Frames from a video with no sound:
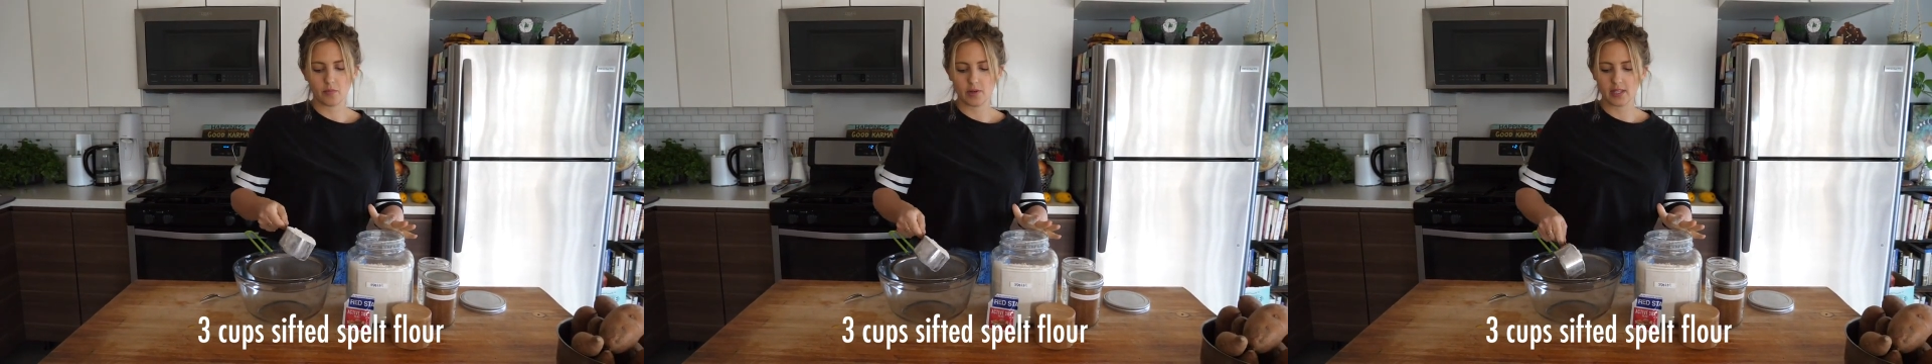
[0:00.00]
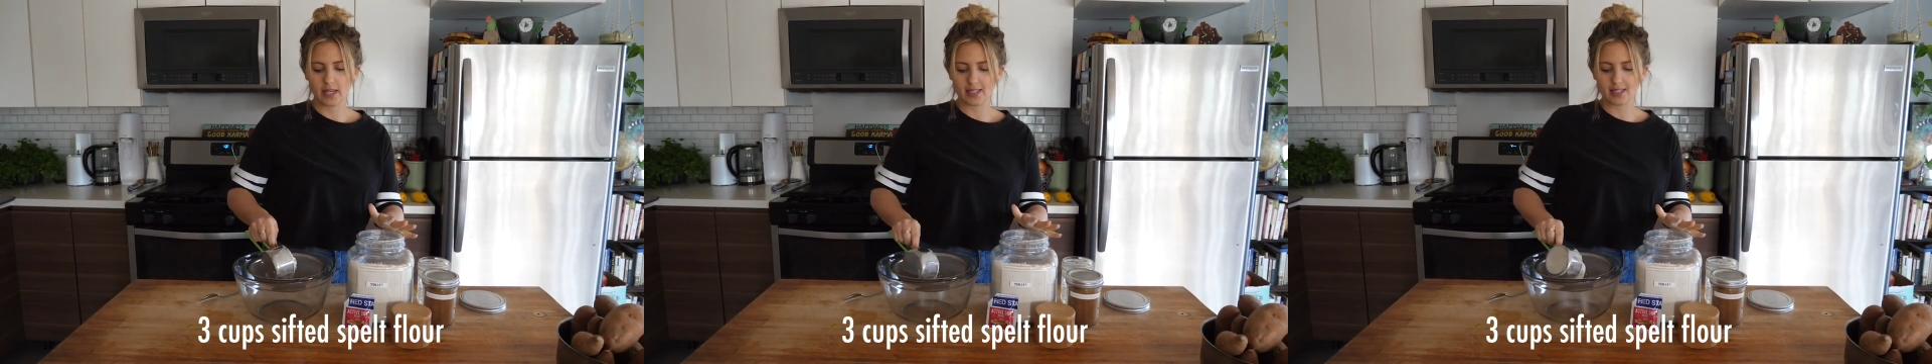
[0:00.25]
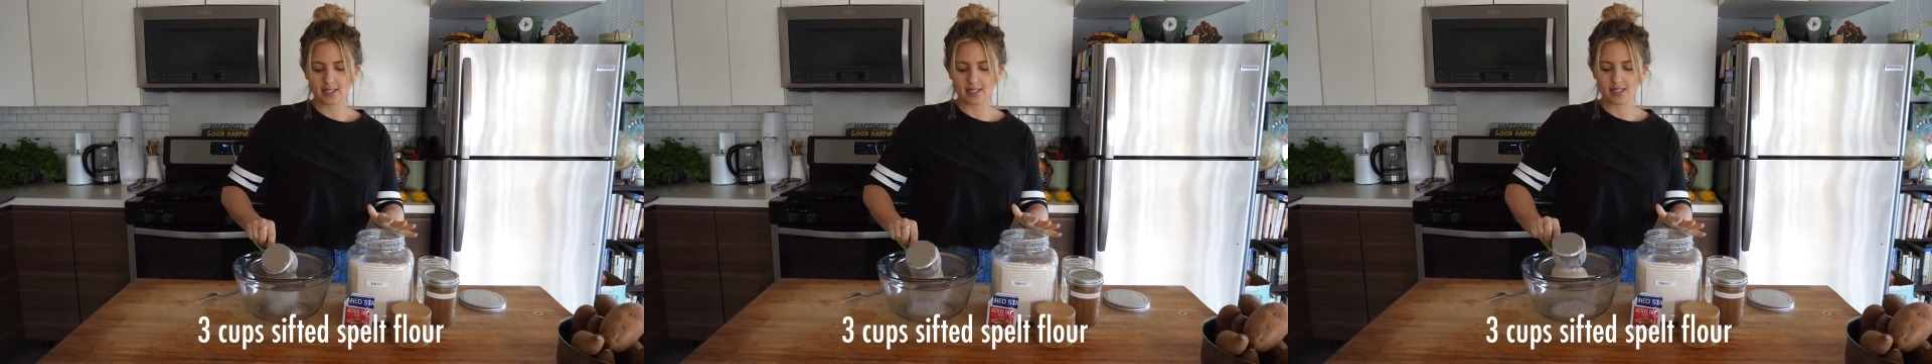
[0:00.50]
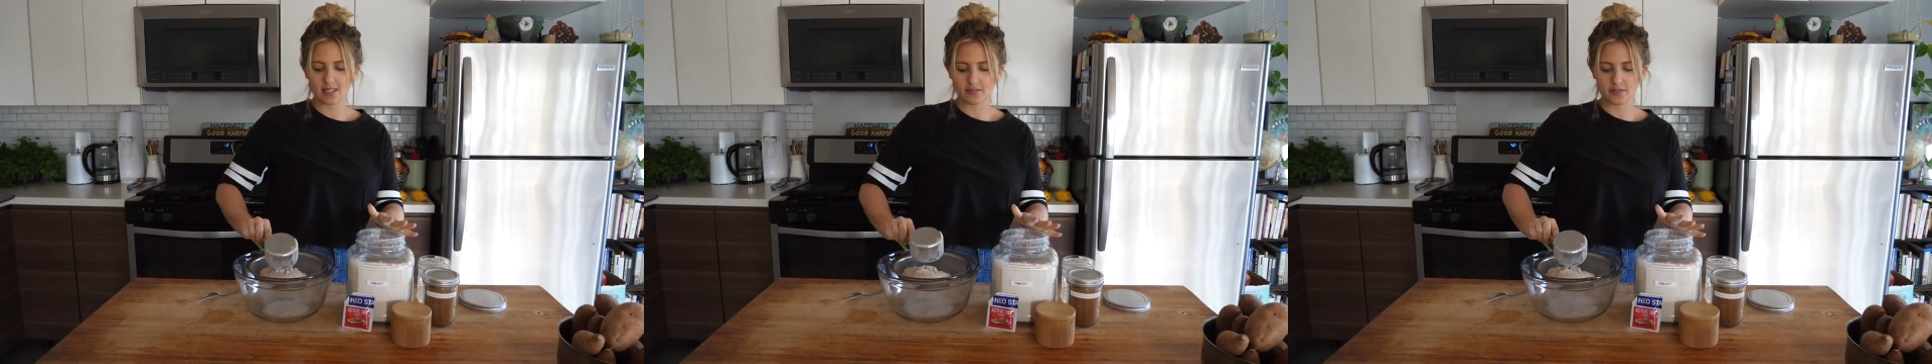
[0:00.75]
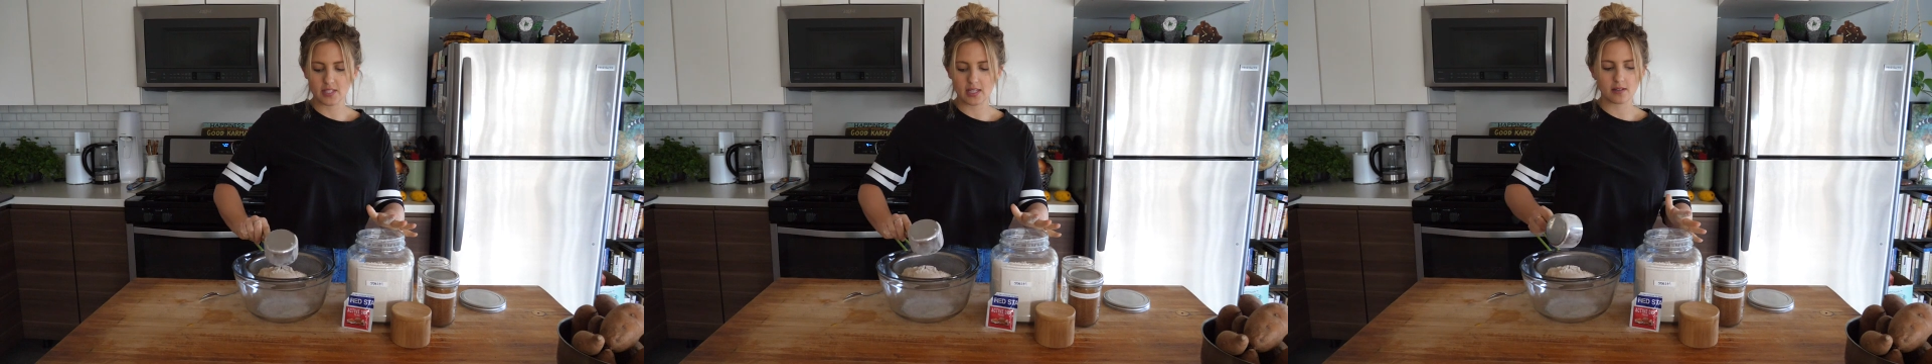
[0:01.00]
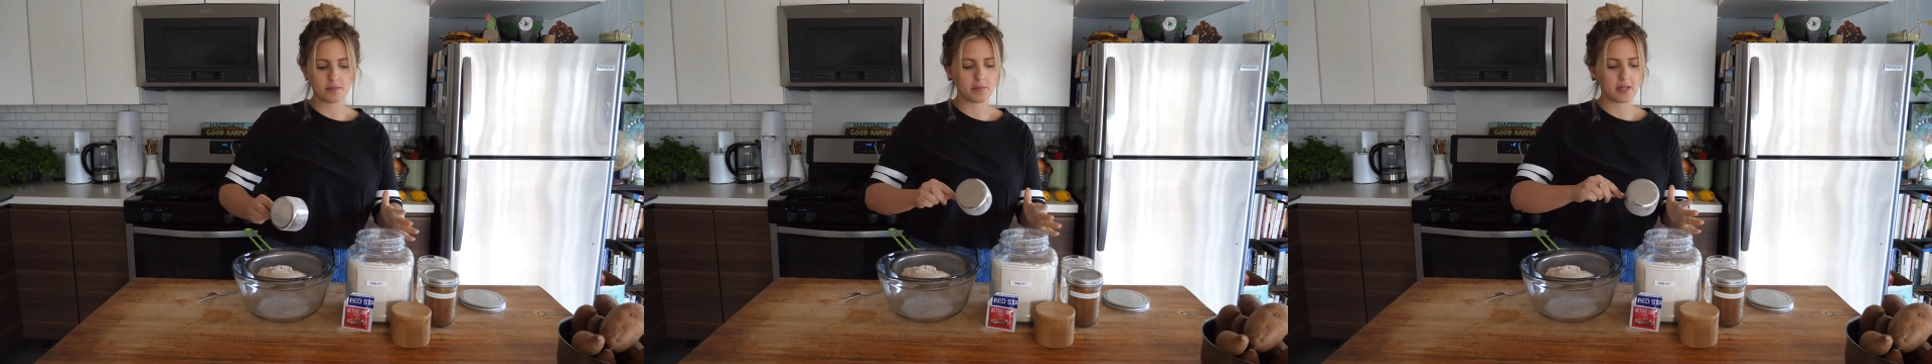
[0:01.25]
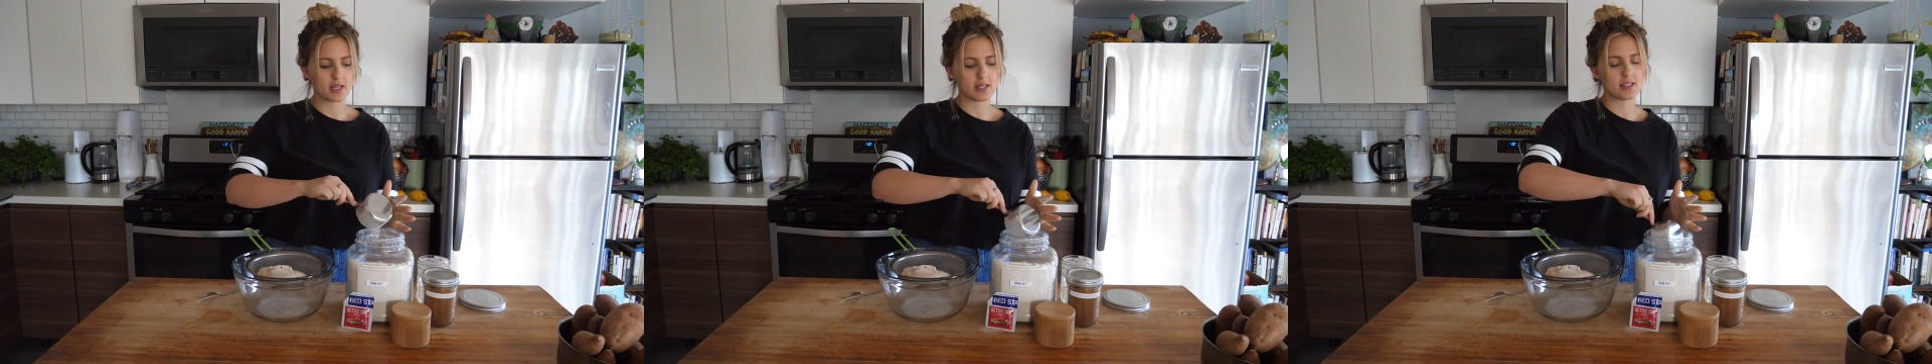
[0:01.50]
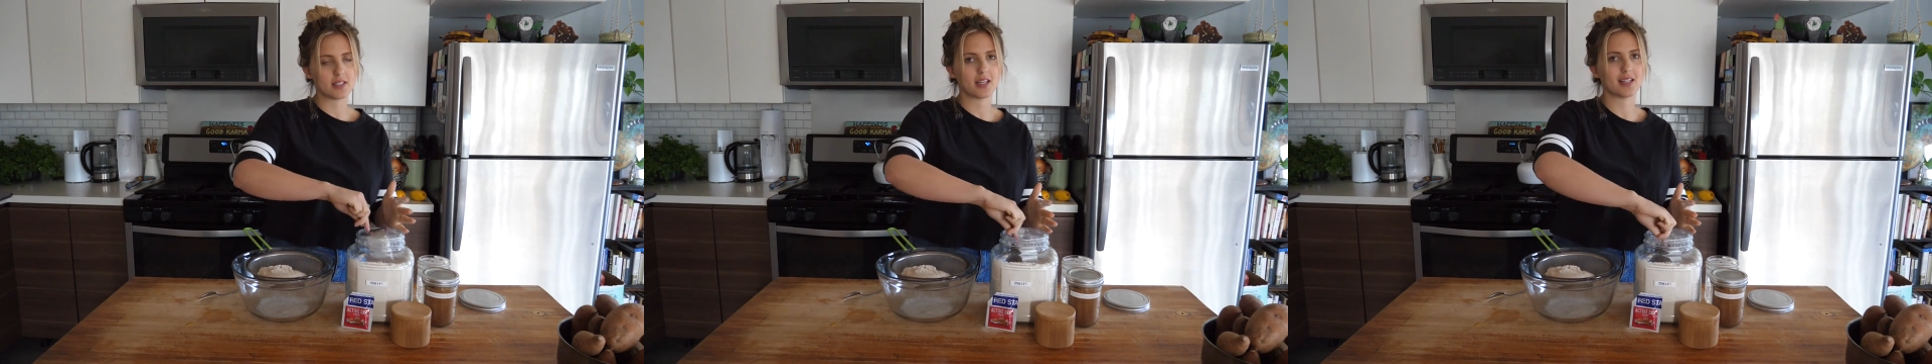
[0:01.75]
We like to sift it
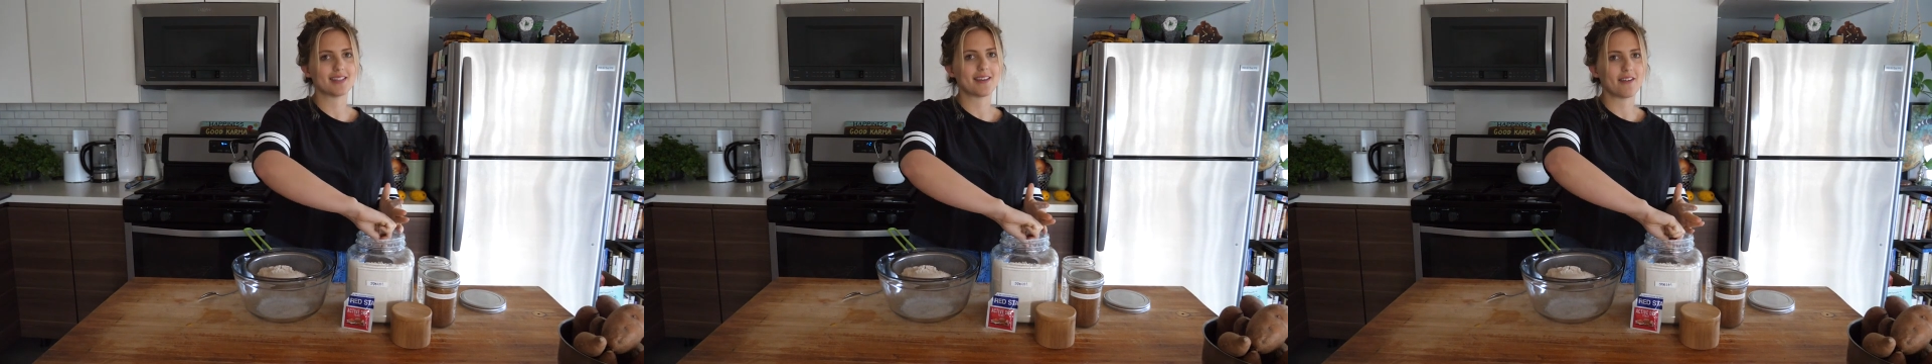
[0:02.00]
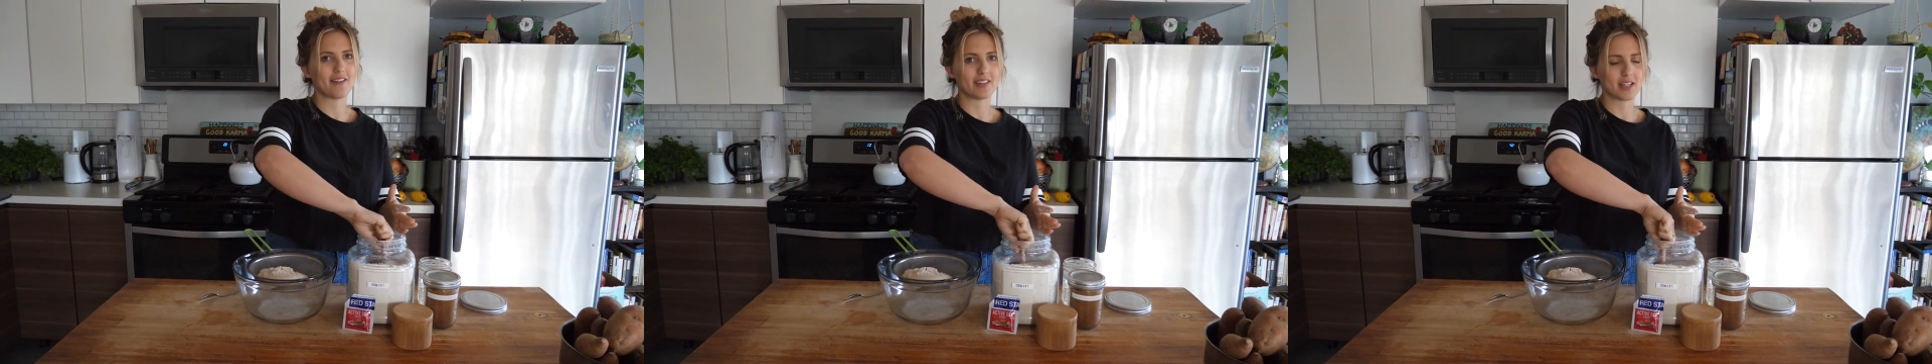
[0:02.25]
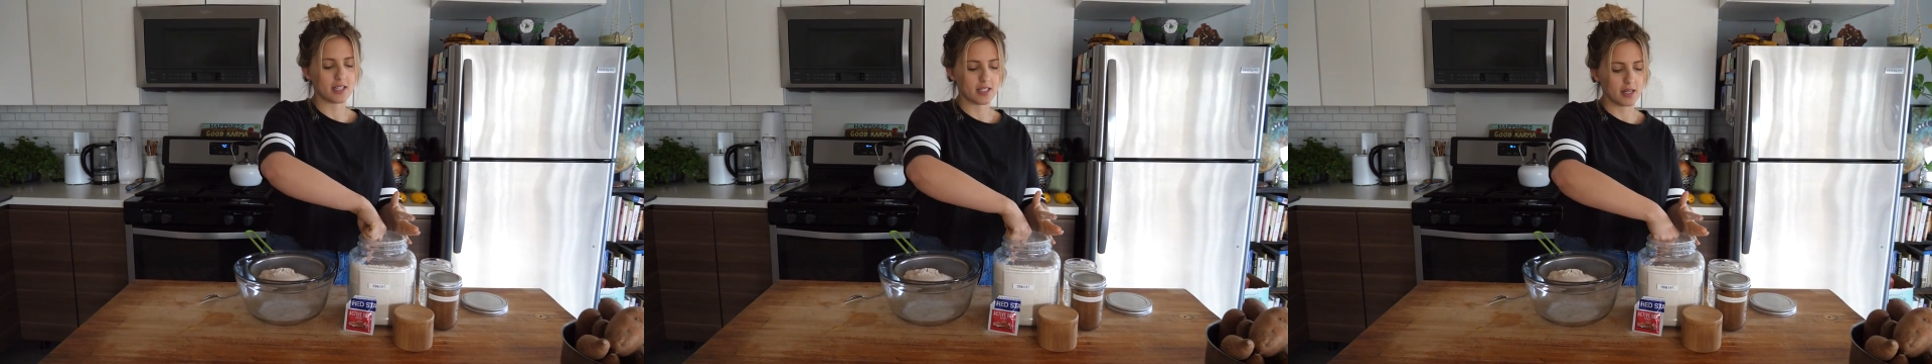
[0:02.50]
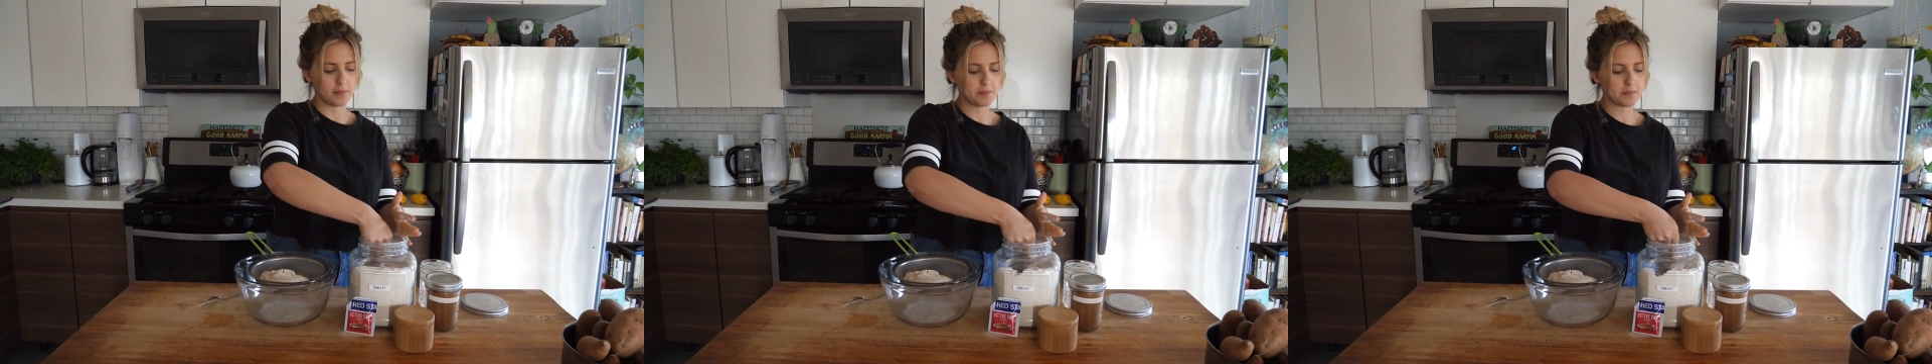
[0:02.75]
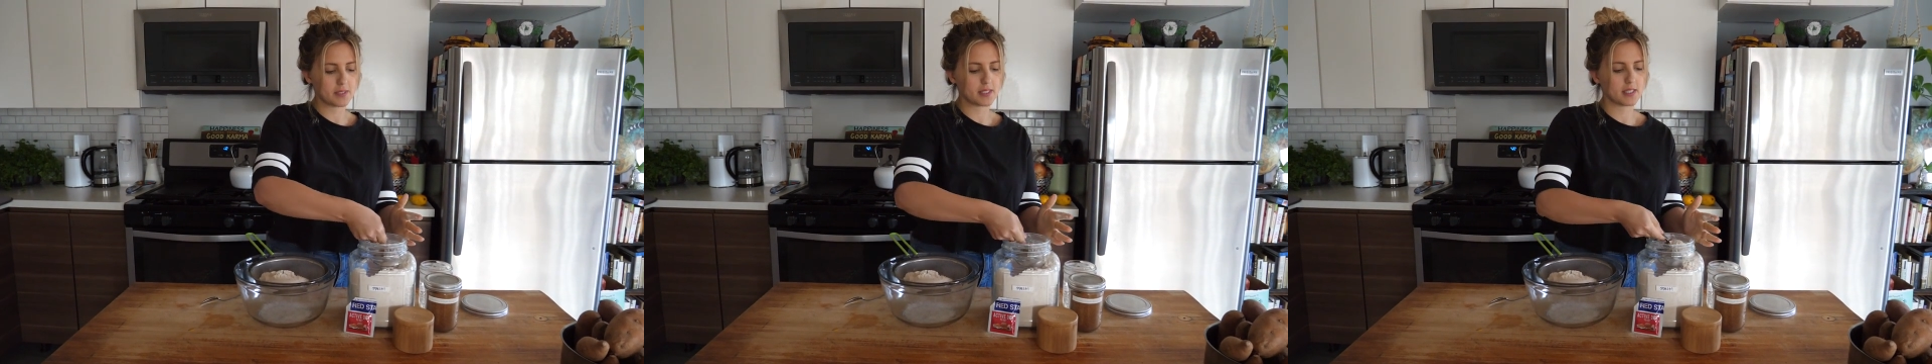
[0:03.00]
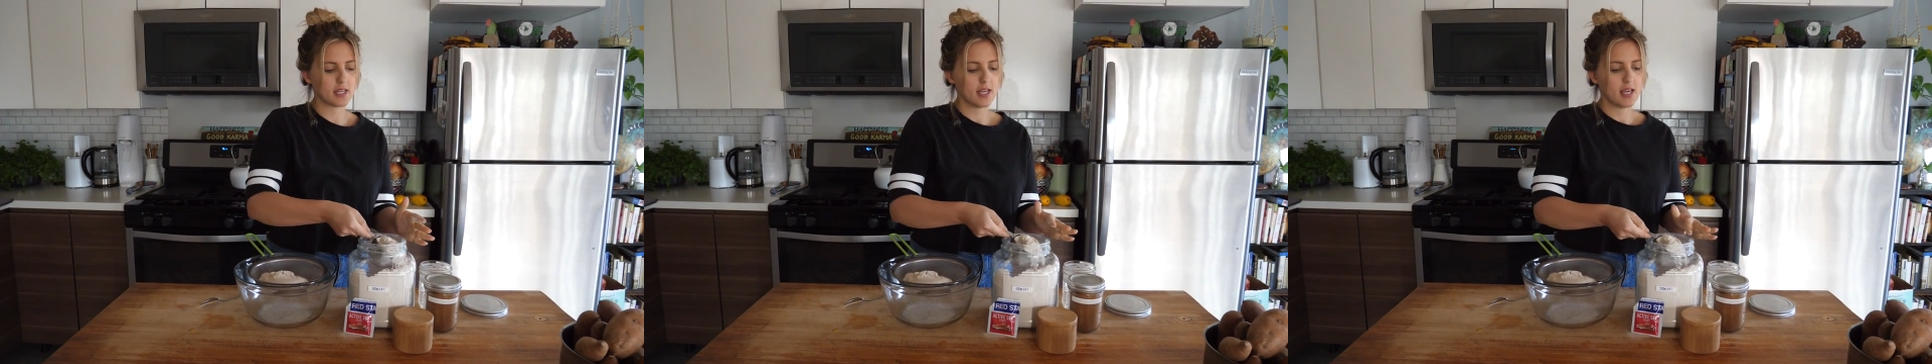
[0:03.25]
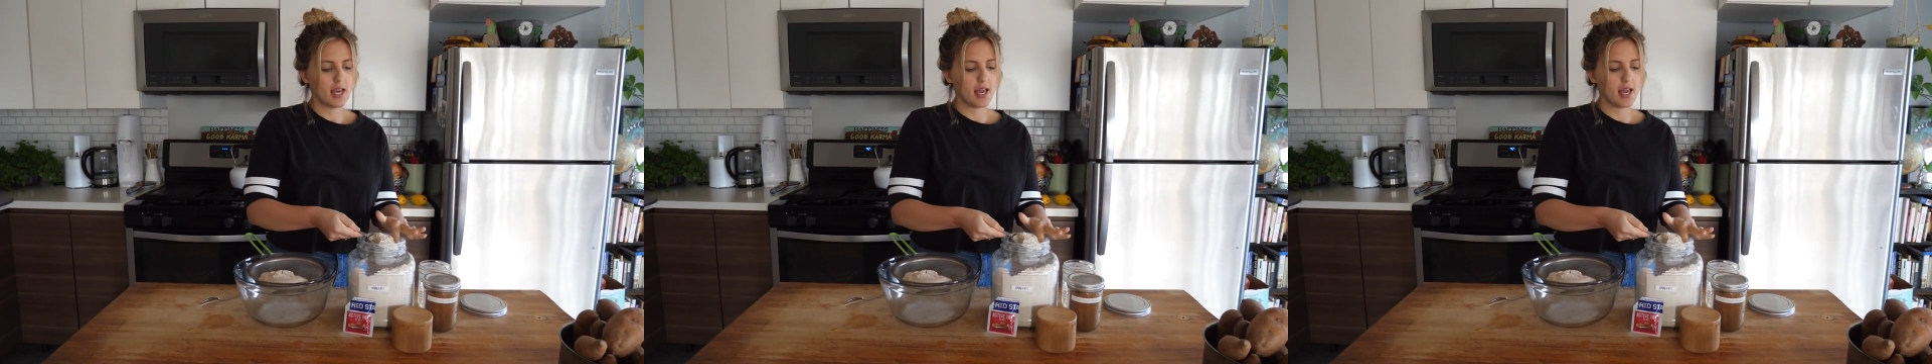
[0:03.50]
because it gets out all the clumps.